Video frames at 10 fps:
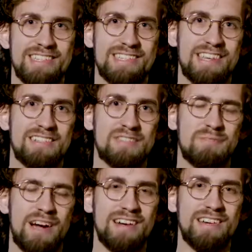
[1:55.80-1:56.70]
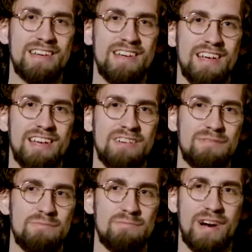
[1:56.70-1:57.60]
just get inspired
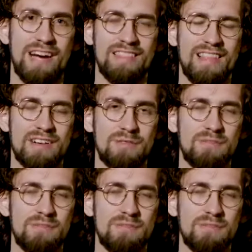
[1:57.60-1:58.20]
by Lego